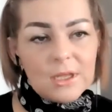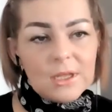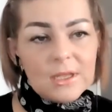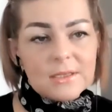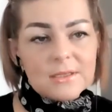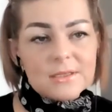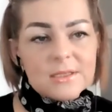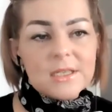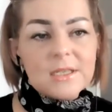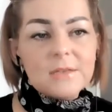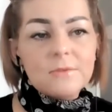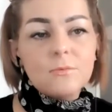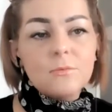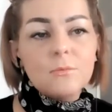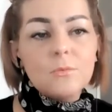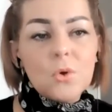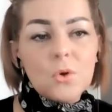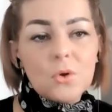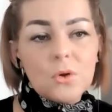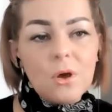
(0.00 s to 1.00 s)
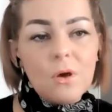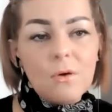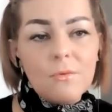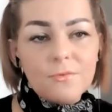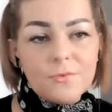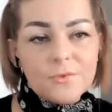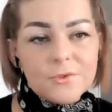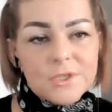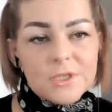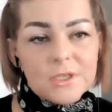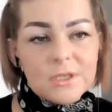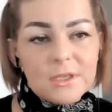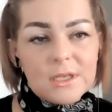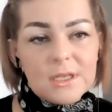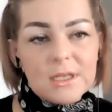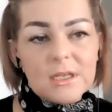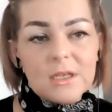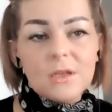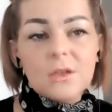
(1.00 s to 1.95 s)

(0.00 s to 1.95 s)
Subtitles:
and even more confidently,